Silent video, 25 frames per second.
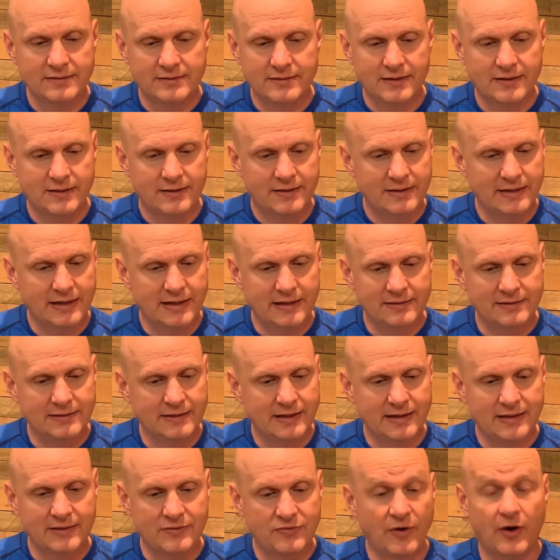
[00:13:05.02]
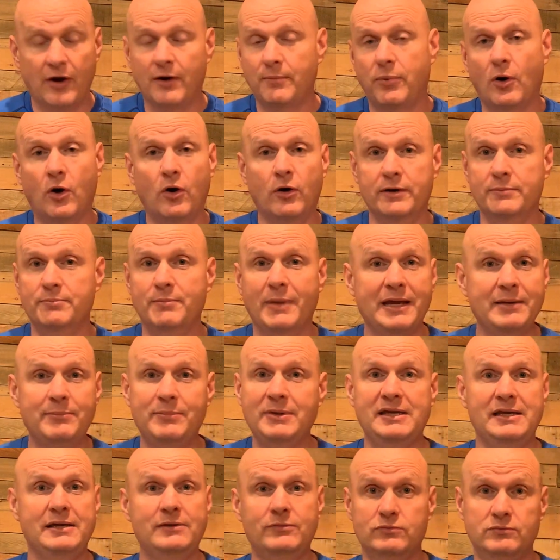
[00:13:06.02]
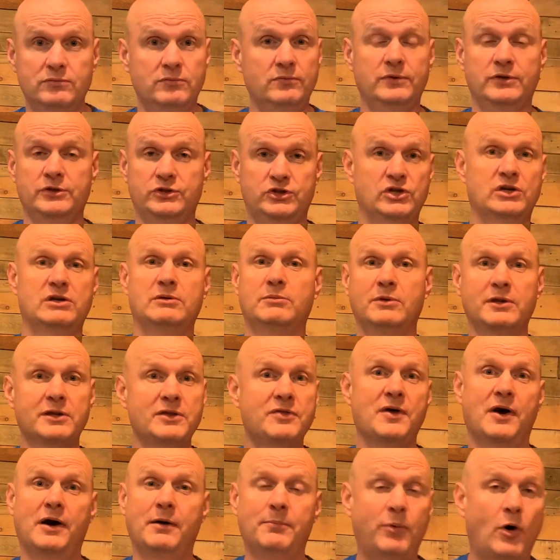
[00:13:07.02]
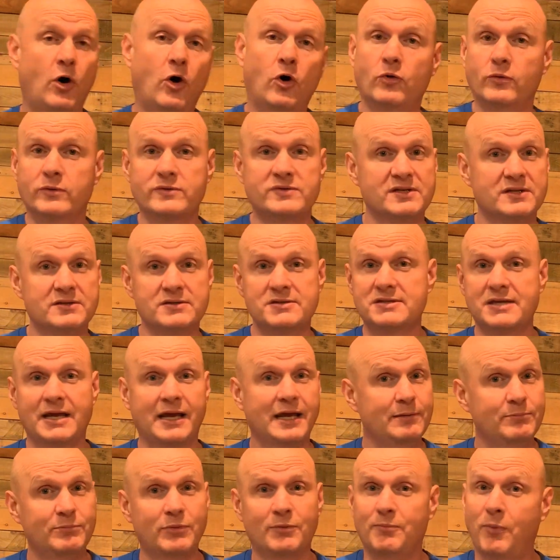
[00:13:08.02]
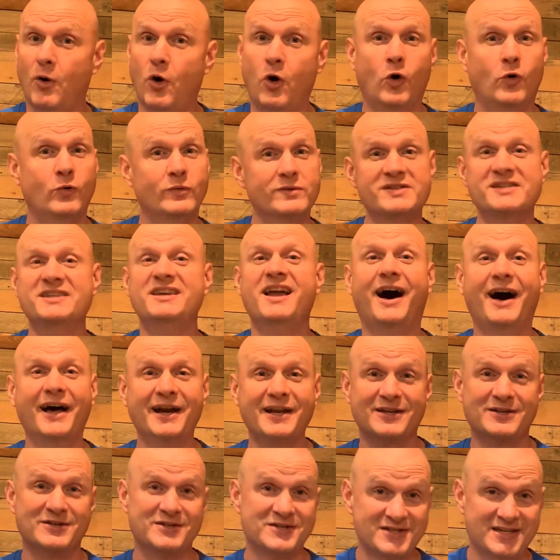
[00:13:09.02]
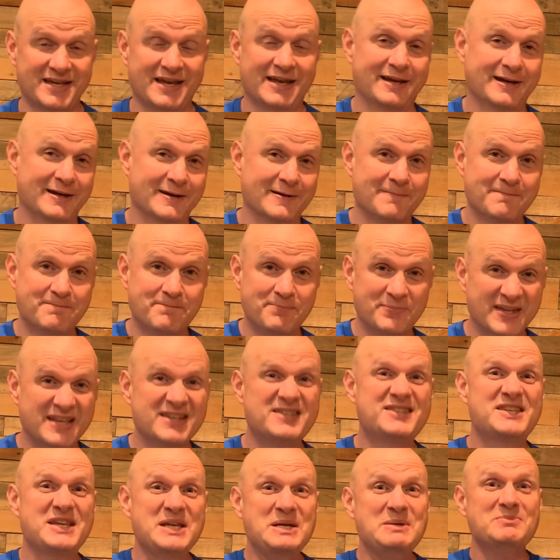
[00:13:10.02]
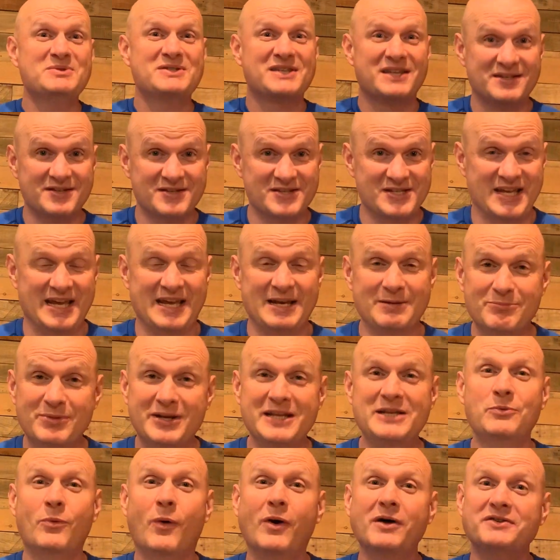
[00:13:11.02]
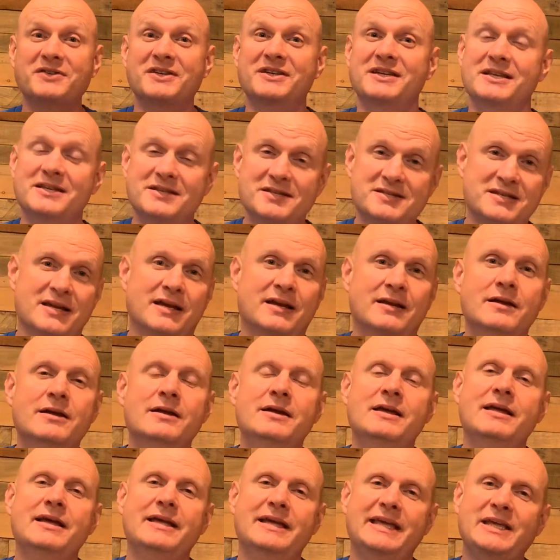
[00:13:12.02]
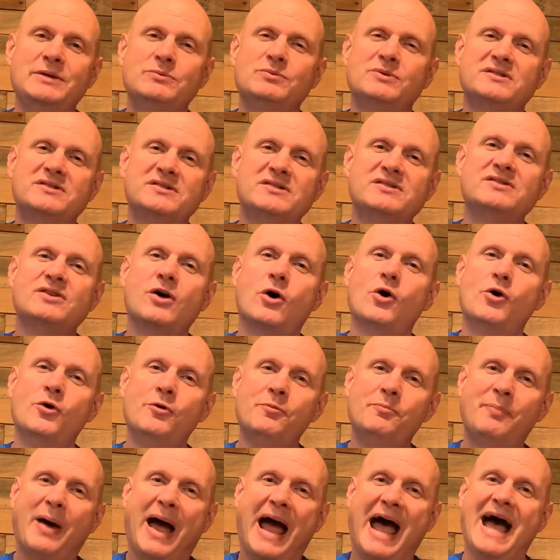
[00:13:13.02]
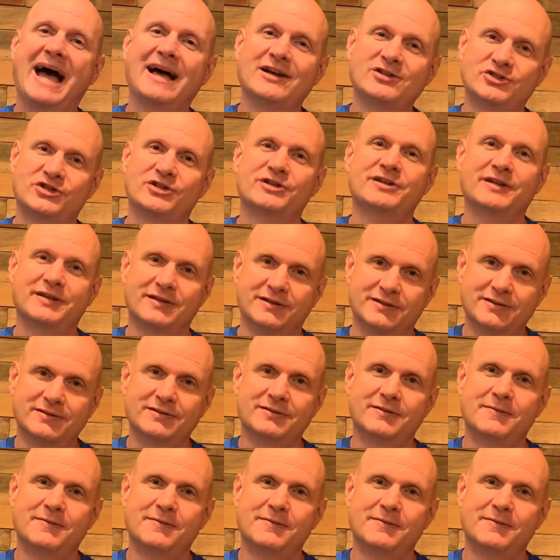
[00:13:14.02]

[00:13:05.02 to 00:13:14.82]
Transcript: thought Paul, maybe he legitimately thought Paul was insane, but Paul was not insane. It seems insane, but he wasn't insane. He was so passionate